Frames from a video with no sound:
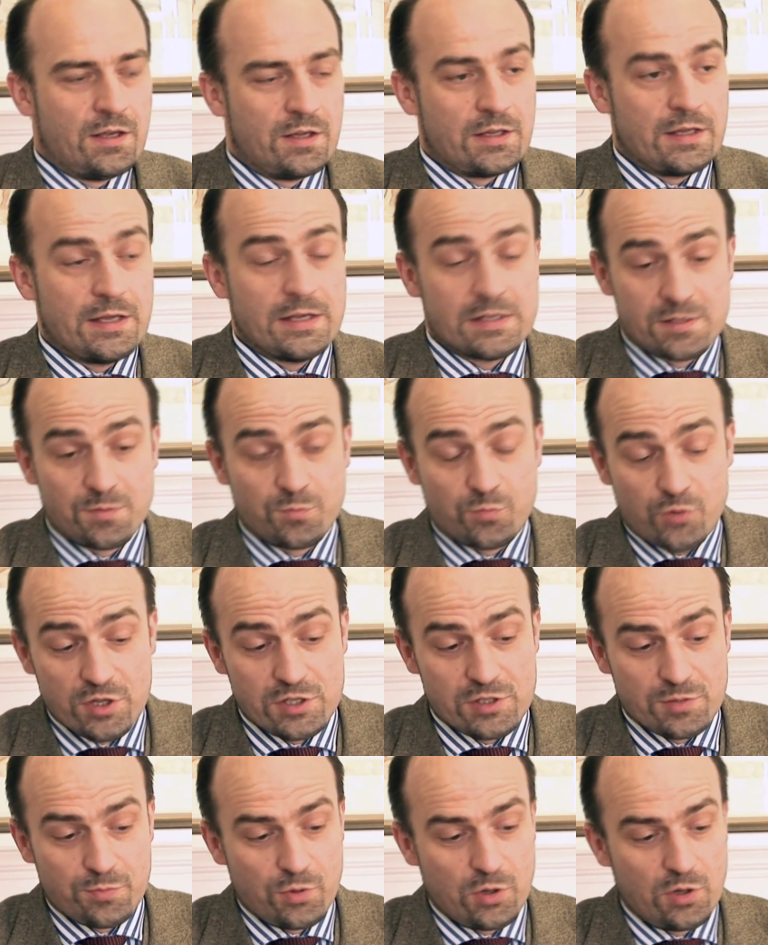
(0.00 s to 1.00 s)
Yes, in
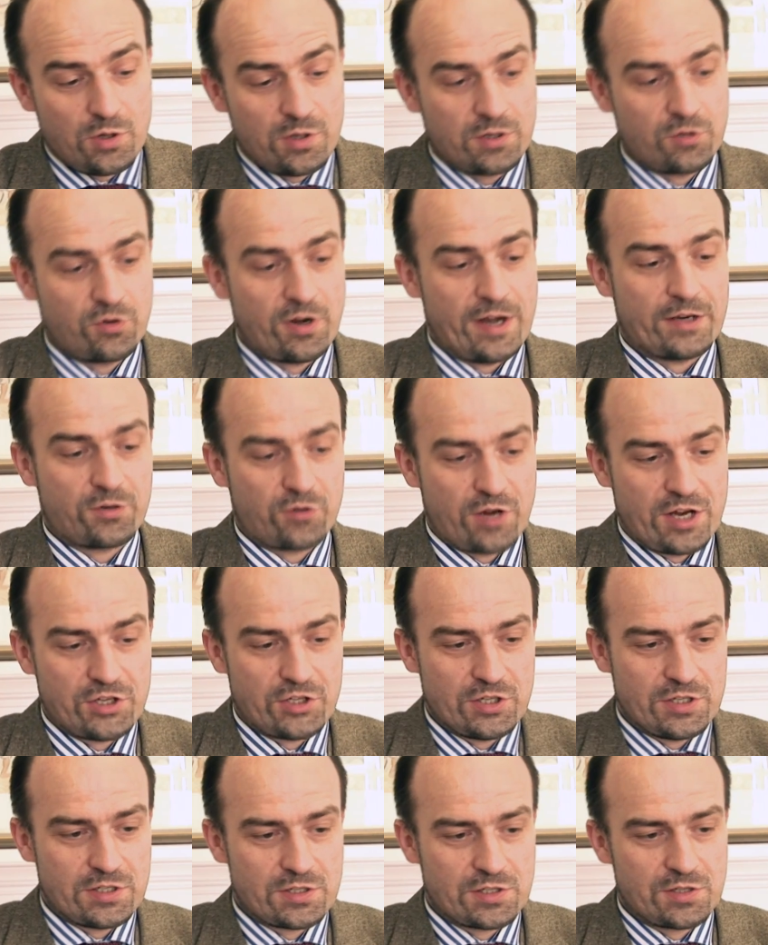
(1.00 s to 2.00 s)
principle, credit
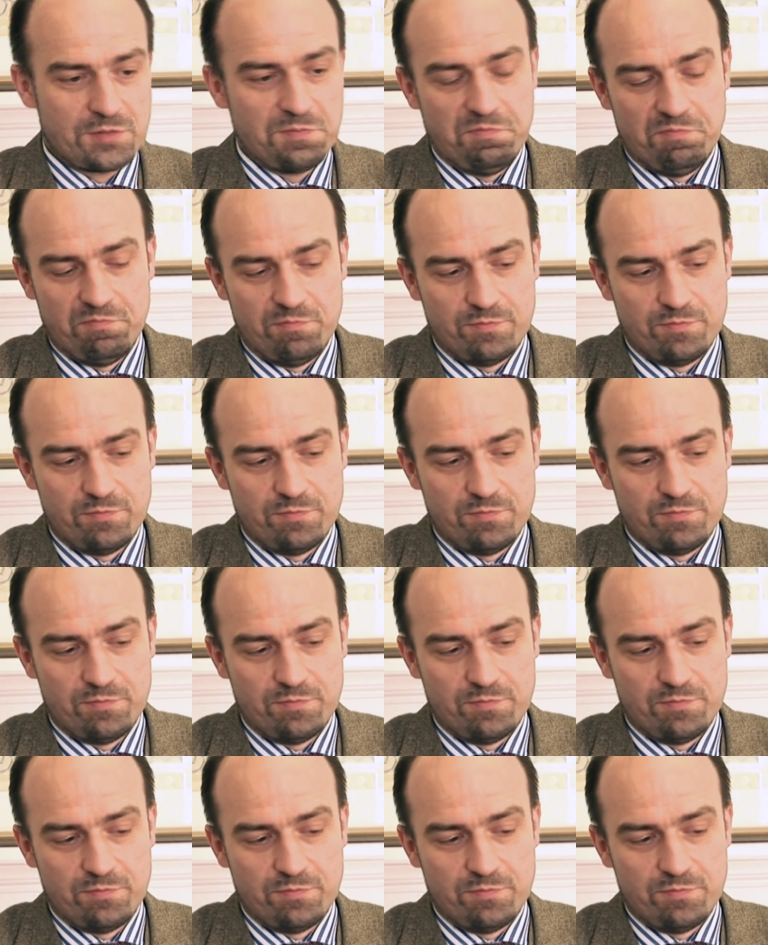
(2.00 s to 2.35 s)
creation is